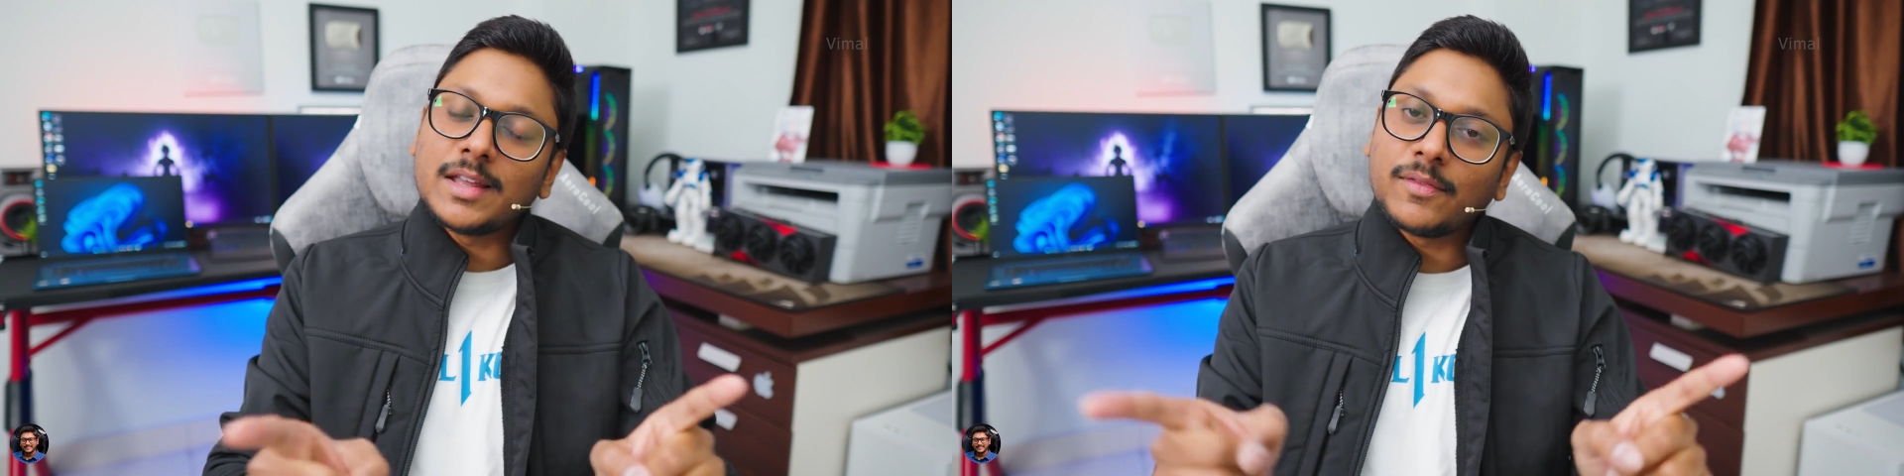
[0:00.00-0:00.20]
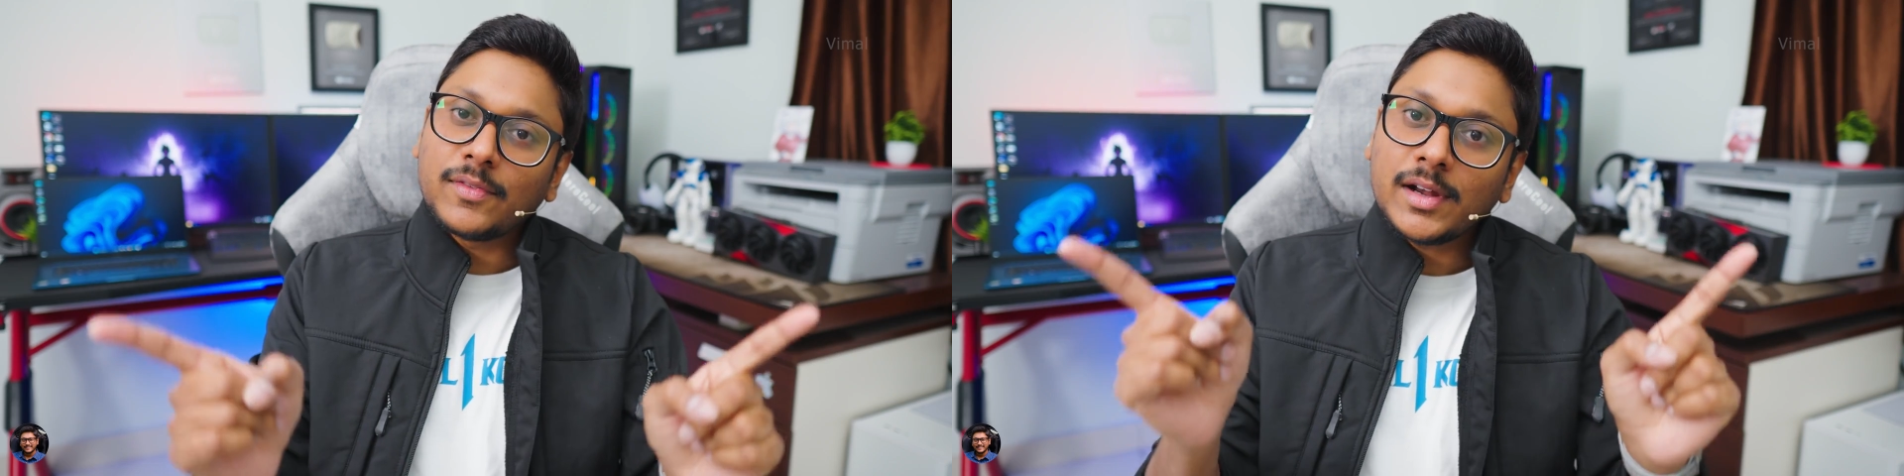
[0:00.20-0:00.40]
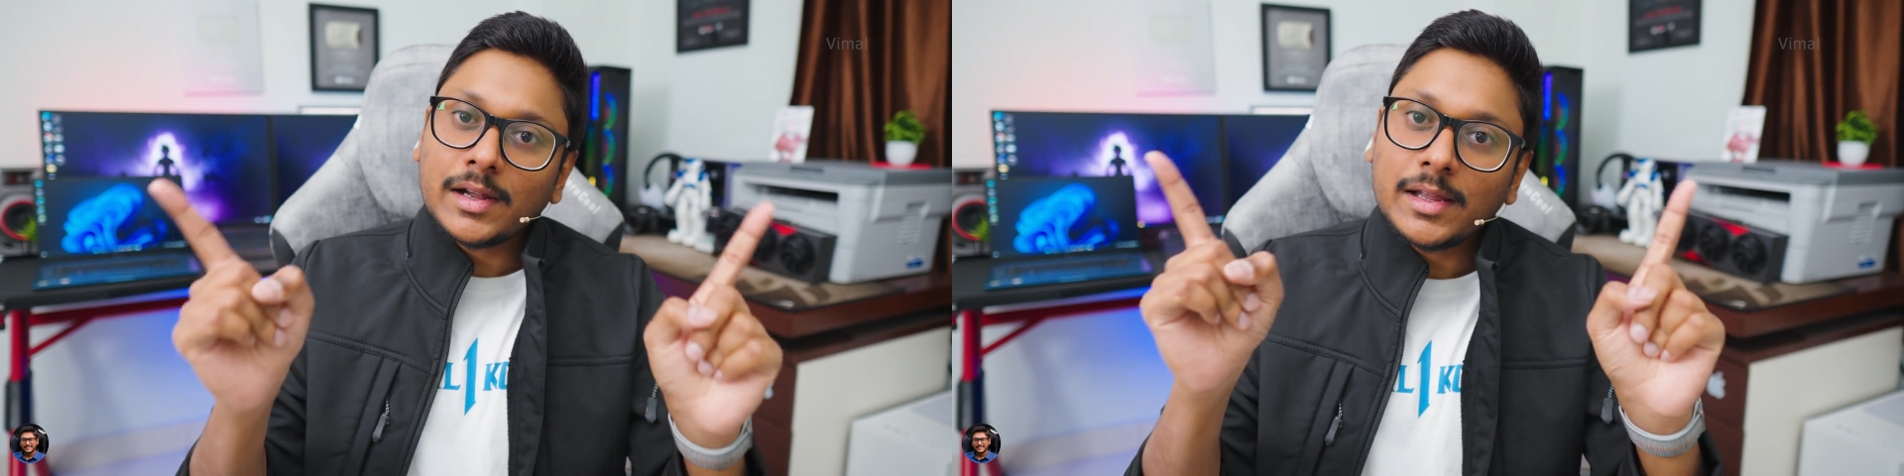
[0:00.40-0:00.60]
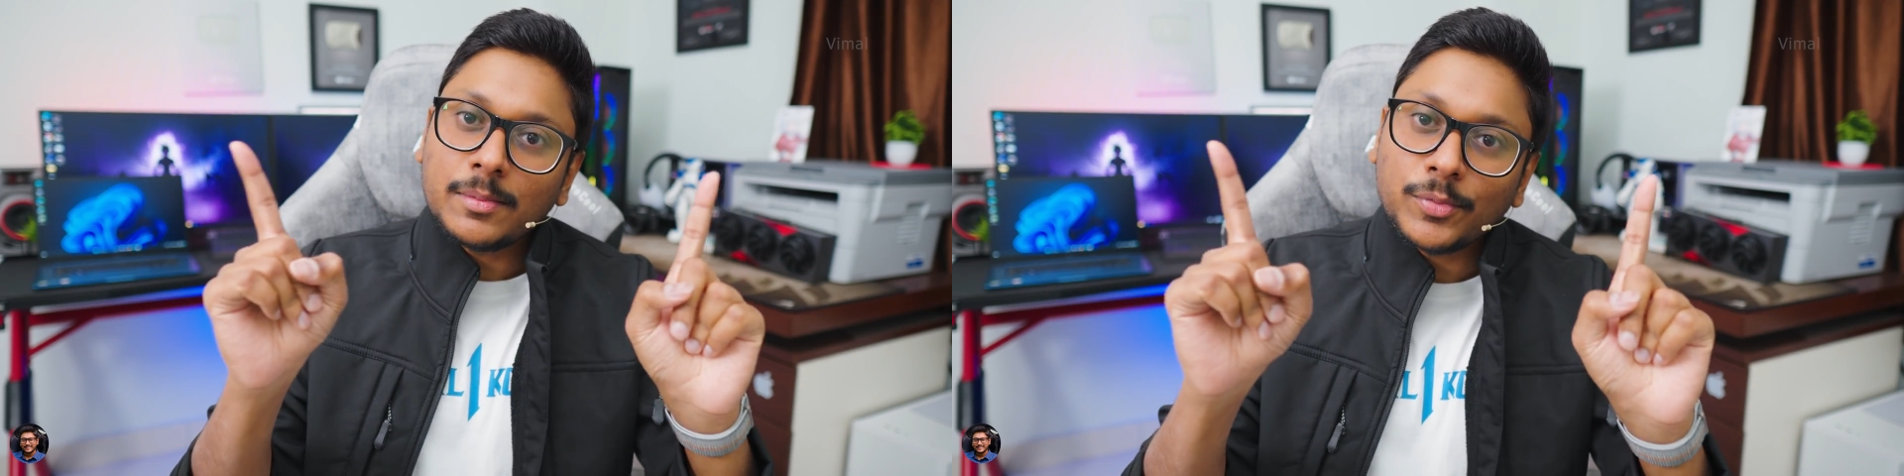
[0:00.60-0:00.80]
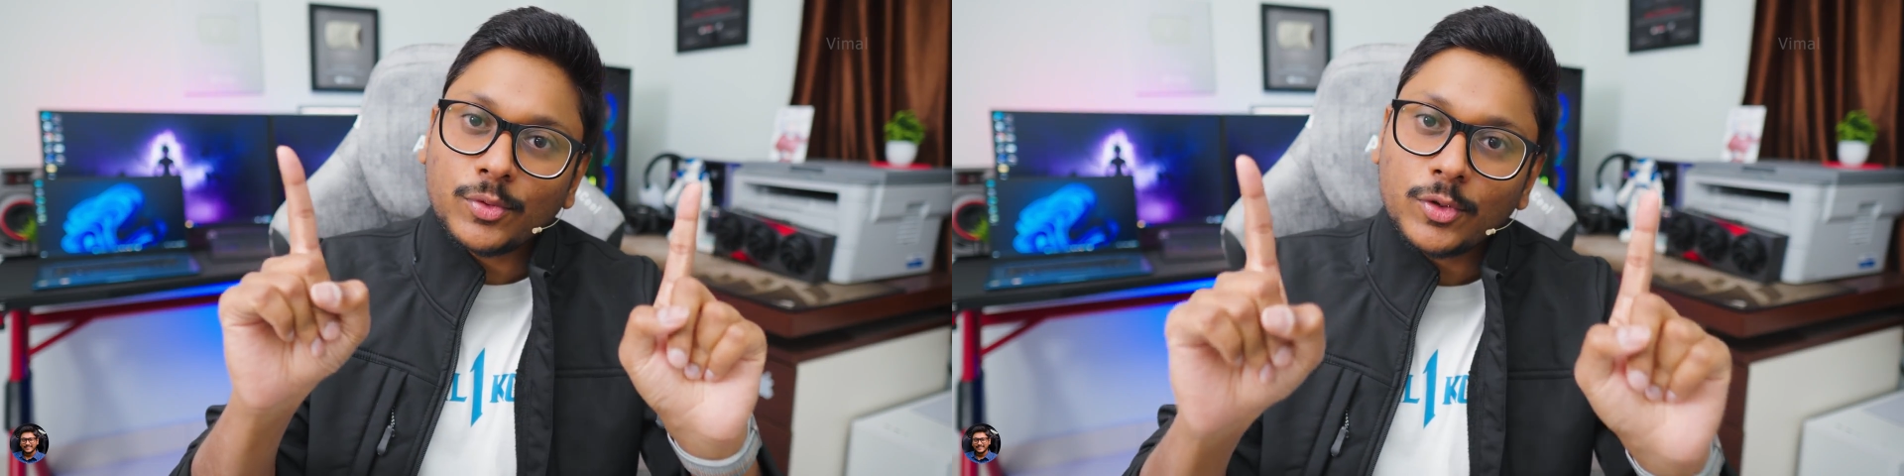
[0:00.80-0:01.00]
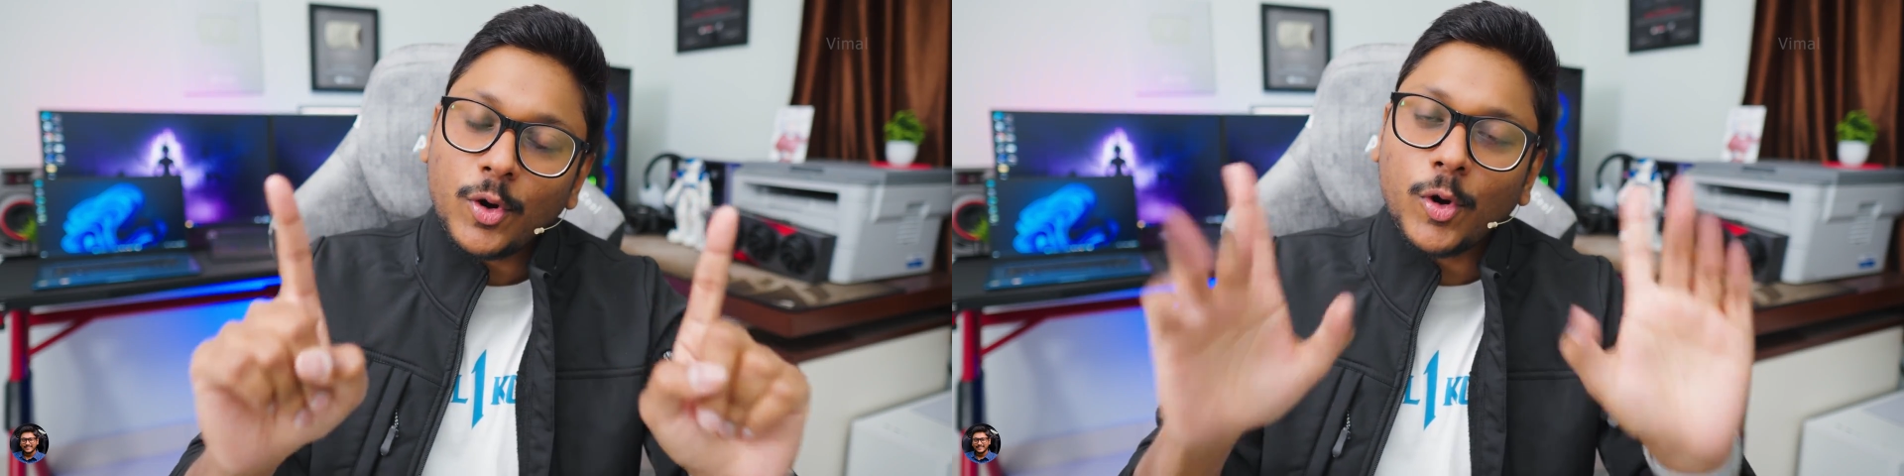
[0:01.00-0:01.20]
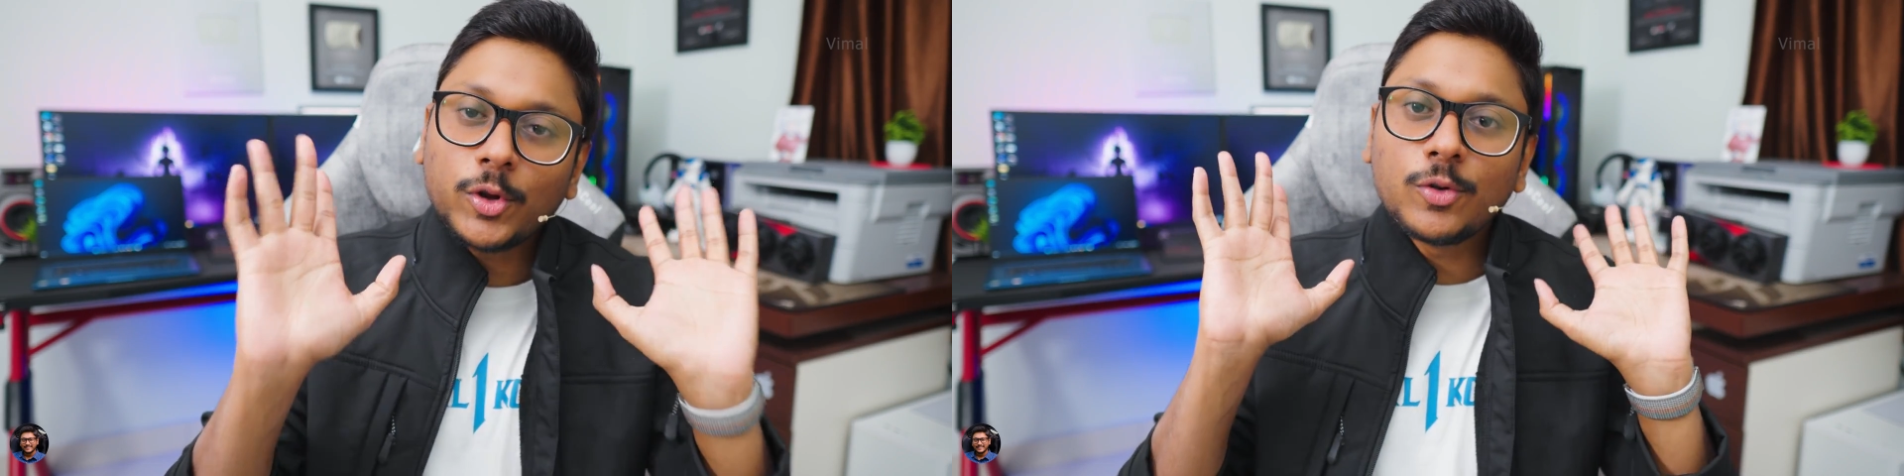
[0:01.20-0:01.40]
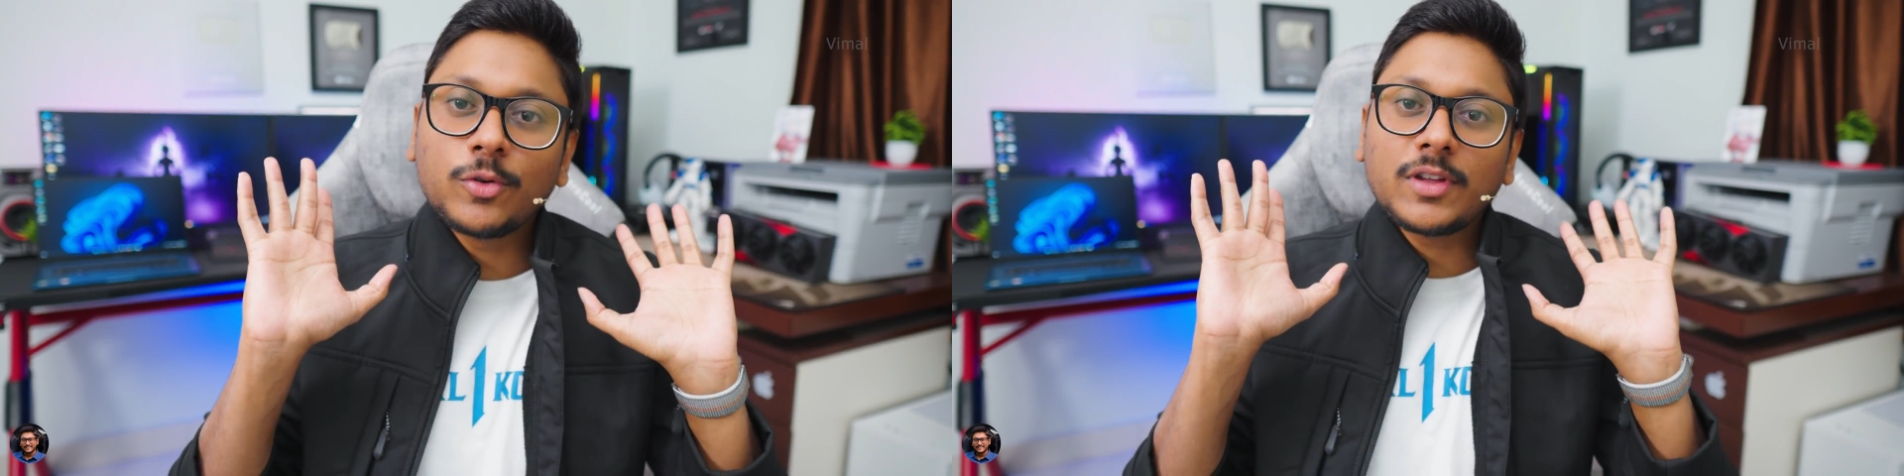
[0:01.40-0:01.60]
definitely improved the
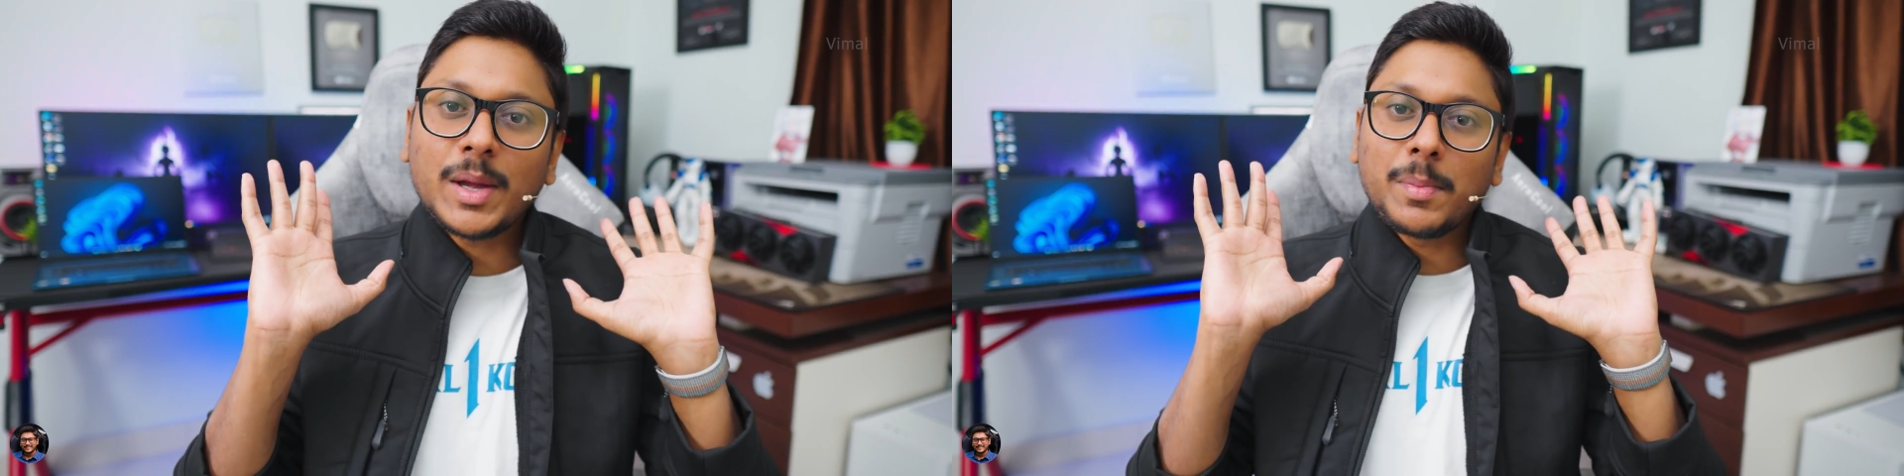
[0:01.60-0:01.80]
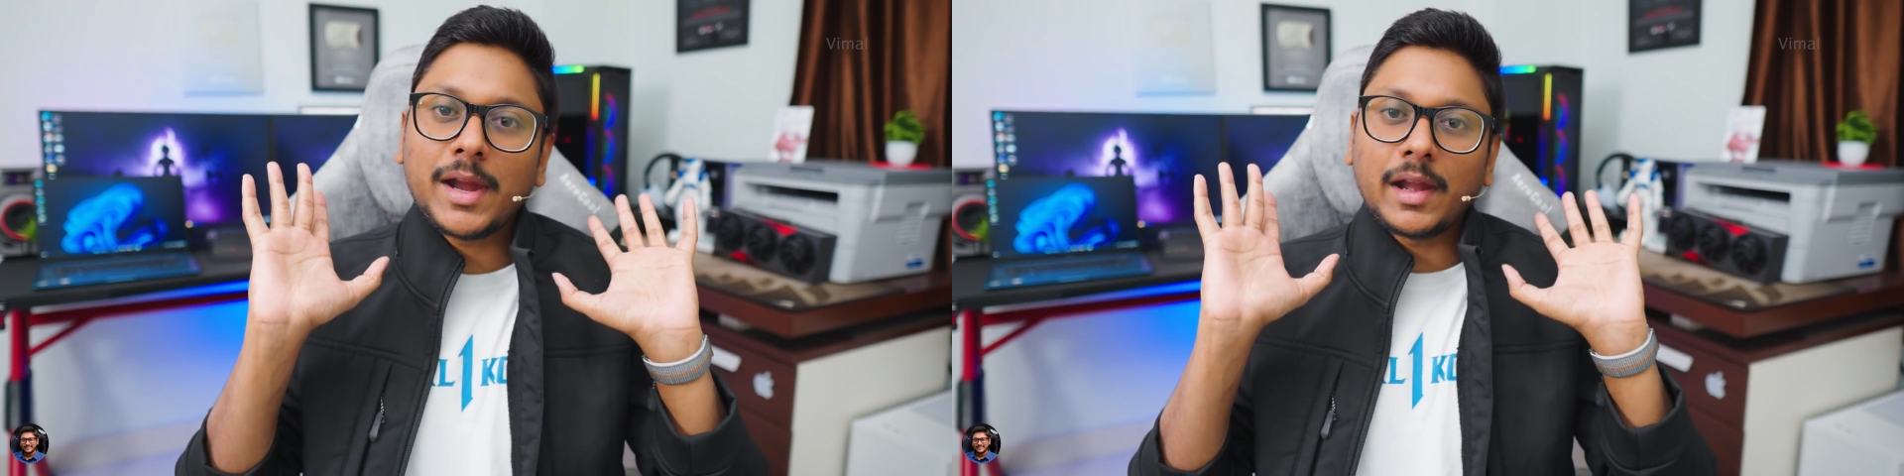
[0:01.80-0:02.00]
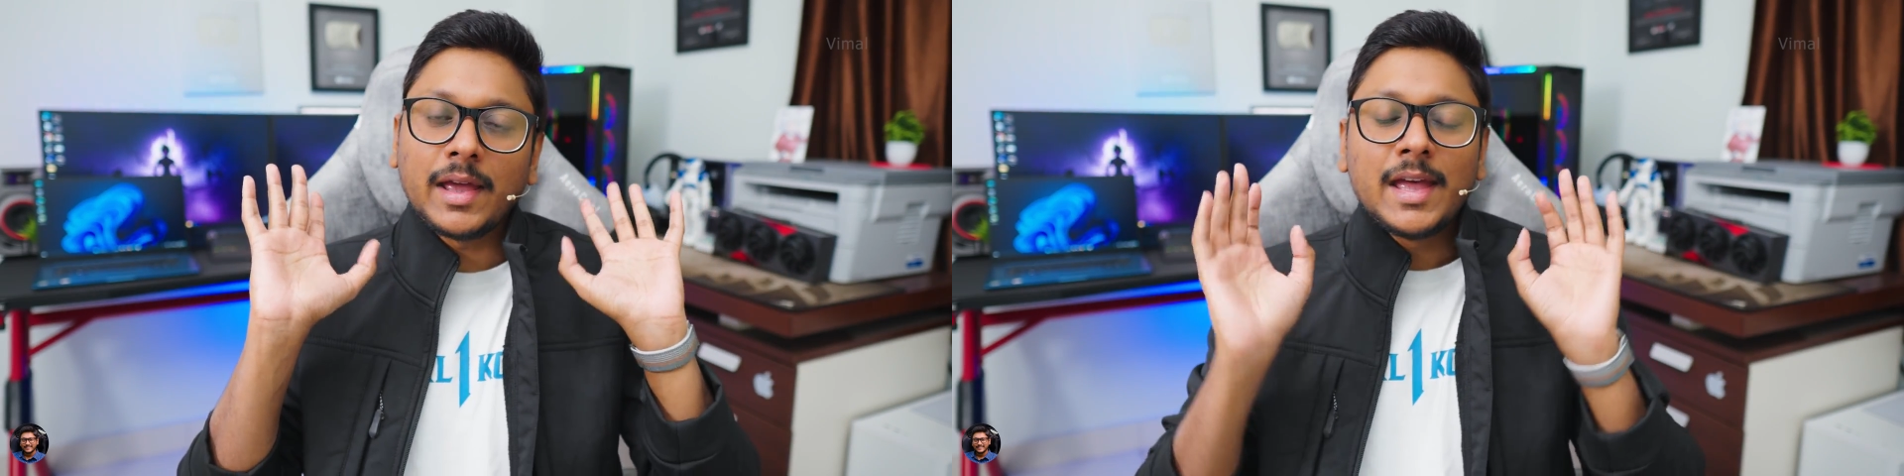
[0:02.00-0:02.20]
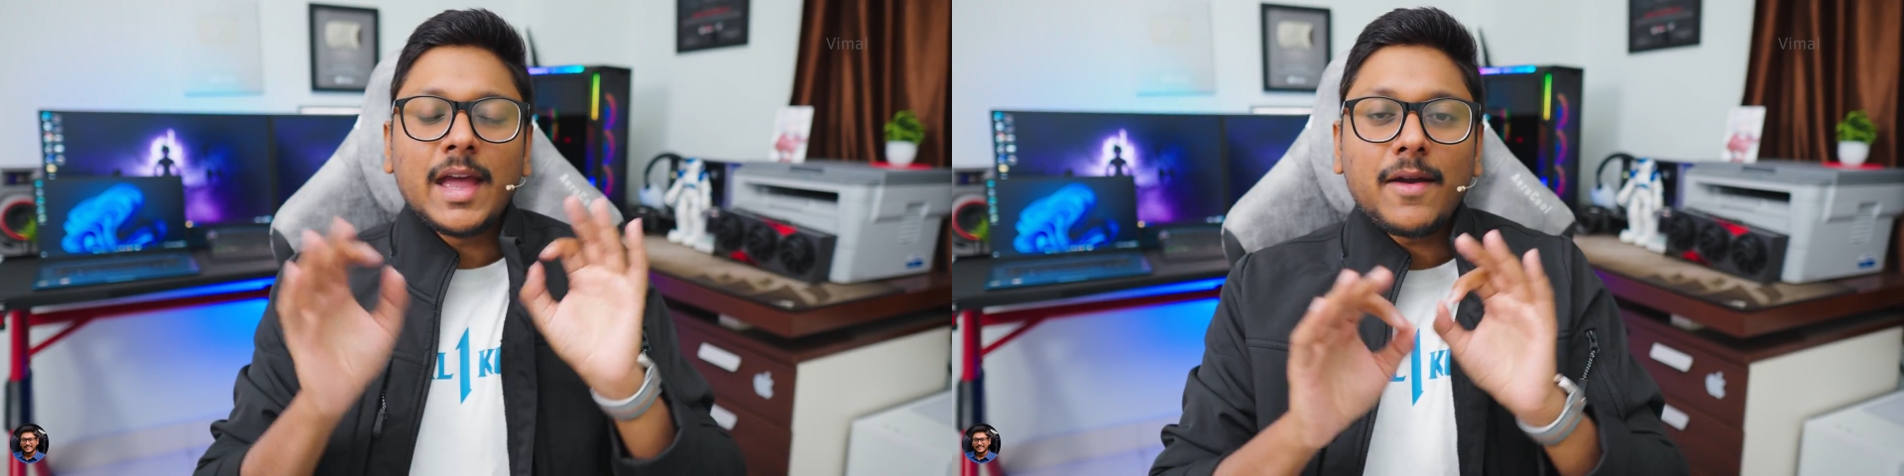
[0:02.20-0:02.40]
audio segment